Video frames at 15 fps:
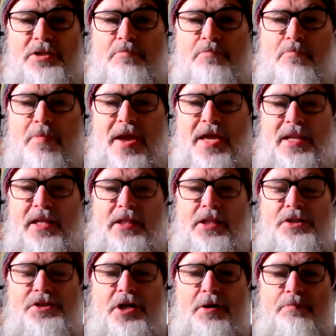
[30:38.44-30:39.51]
It's
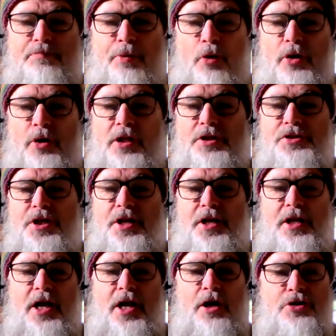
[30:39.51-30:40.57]
meaningless and pointless,
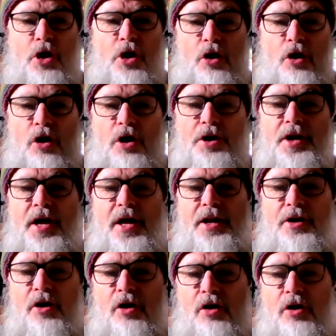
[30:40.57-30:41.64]
and it goes on
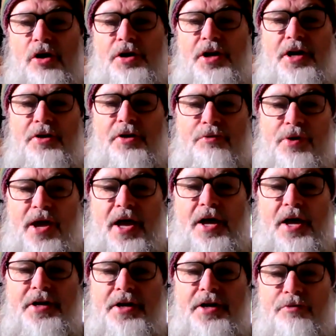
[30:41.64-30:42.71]
and on and
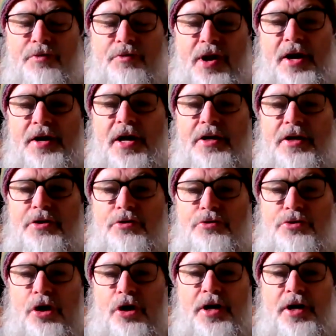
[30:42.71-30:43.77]
around and around, and you
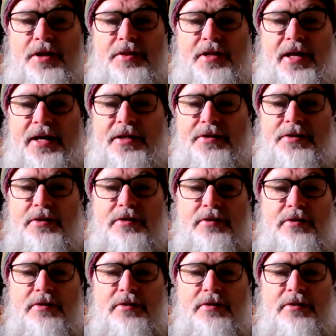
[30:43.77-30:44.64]
die at the end.